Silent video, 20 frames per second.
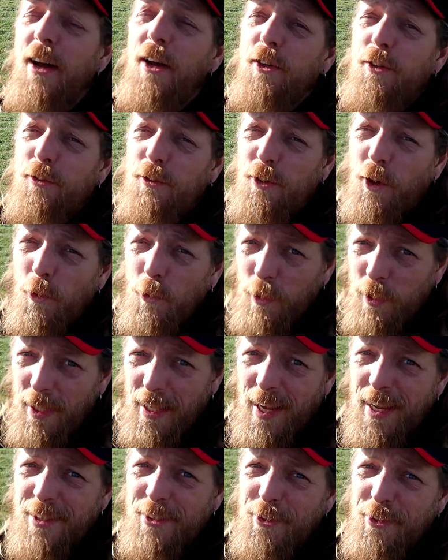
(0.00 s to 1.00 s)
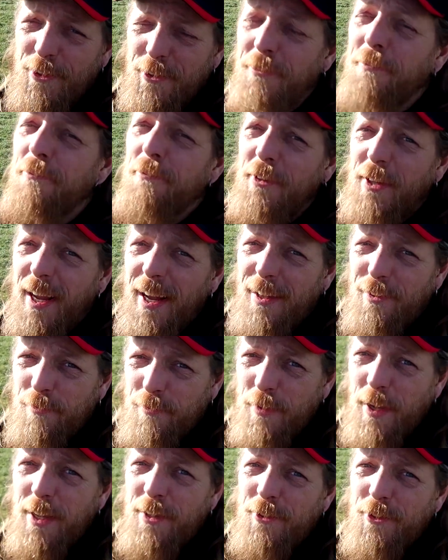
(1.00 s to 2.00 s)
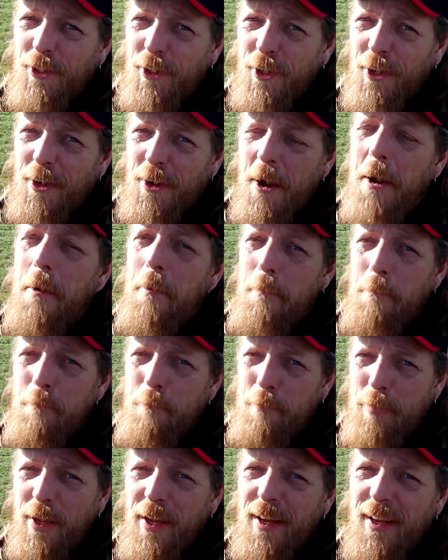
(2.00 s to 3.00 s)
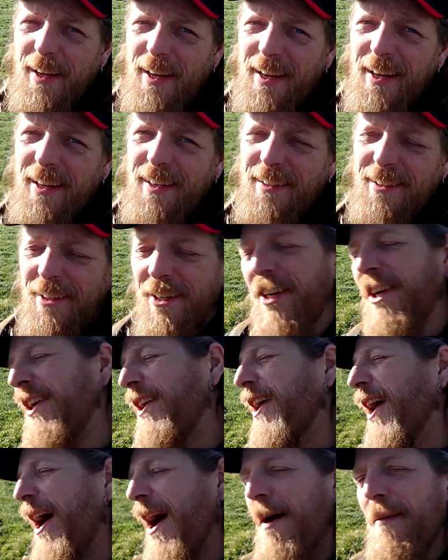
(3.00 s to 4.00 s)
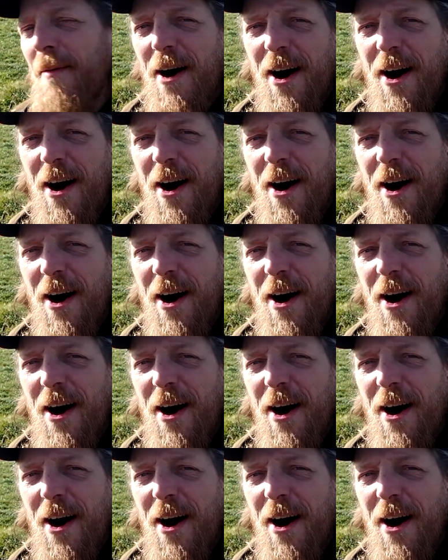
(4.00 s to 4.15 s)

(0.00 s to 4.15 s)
So let the adventure begin. Come